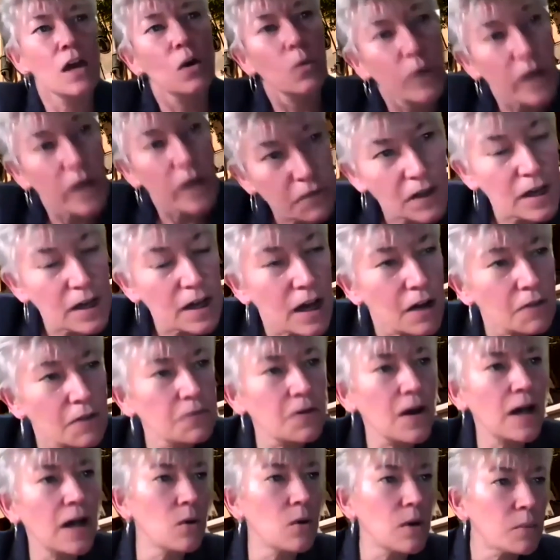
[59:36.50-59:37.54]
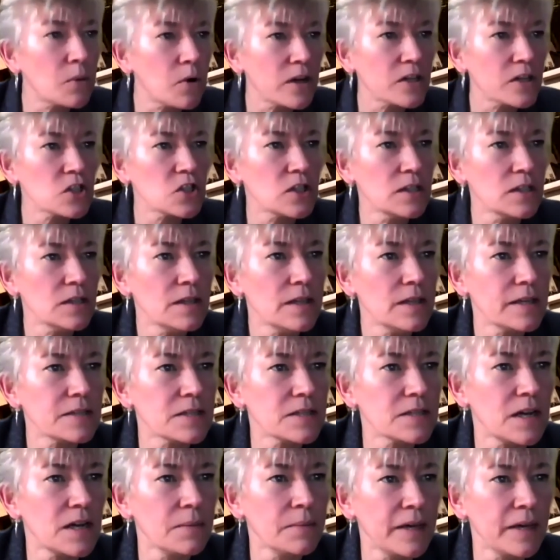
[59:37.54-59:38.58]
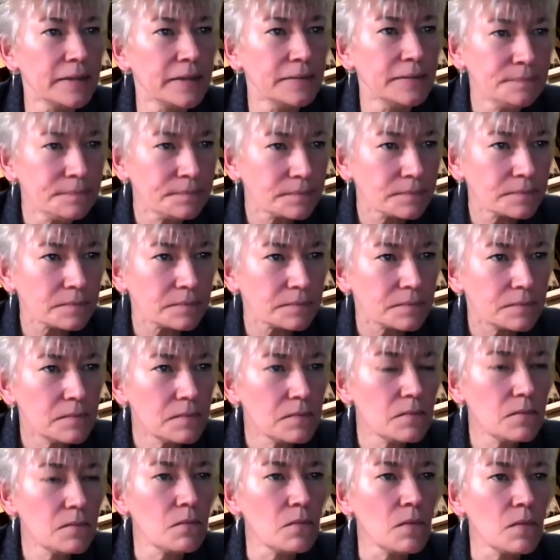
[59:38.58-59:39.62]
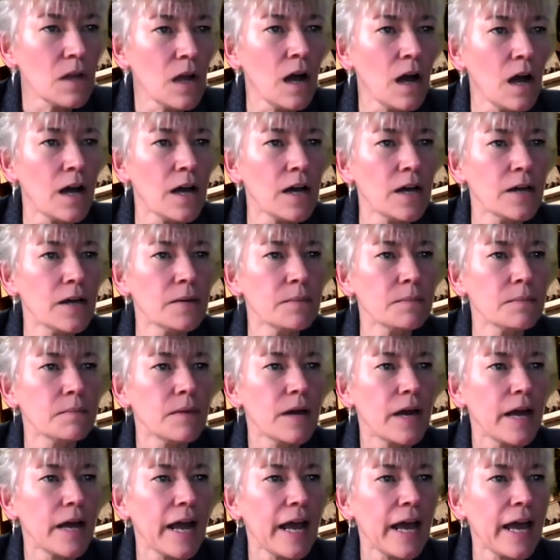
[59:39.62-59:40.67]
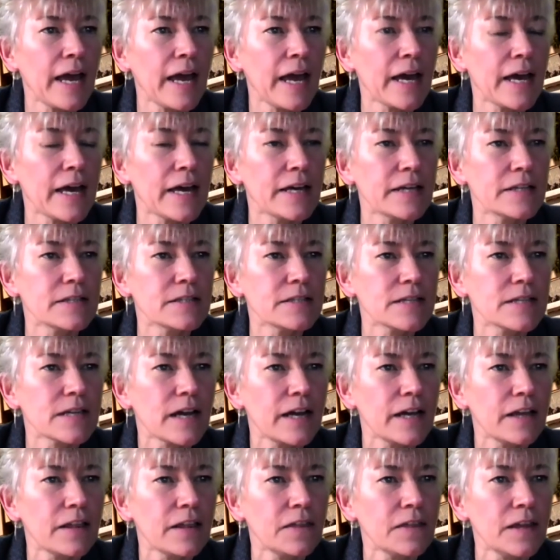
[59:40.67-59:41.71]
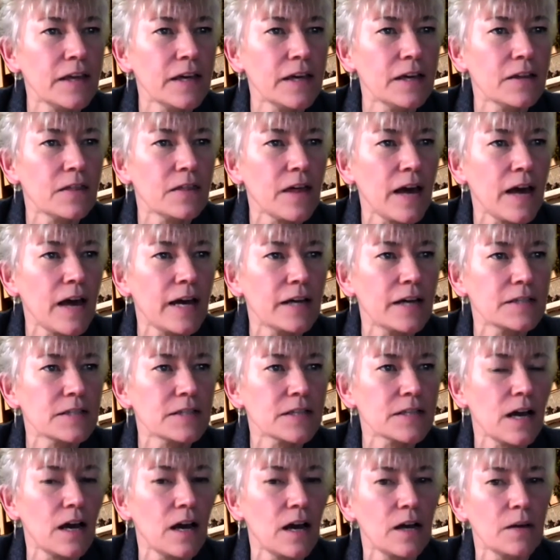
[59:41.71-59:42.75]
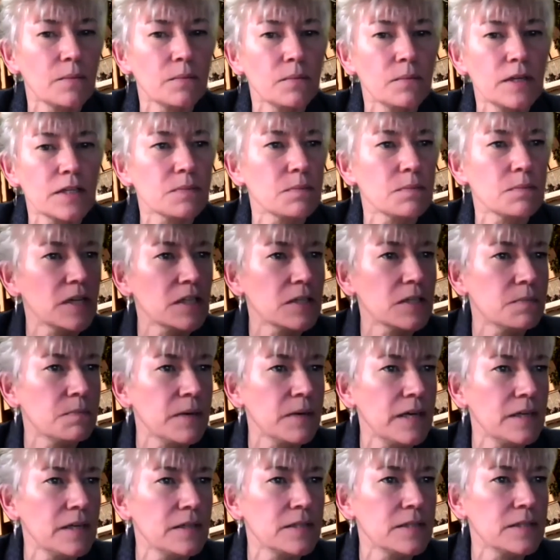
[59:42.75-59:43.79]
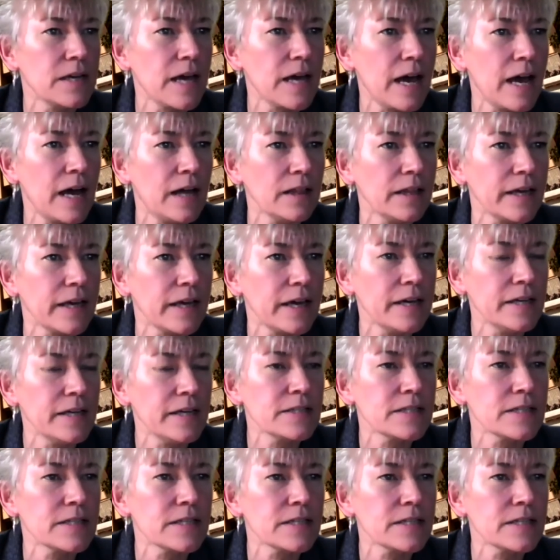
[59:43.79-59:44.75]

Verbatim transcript: We have a, a follow up question that's come in. Um, and I think that um, this must be to Elliot.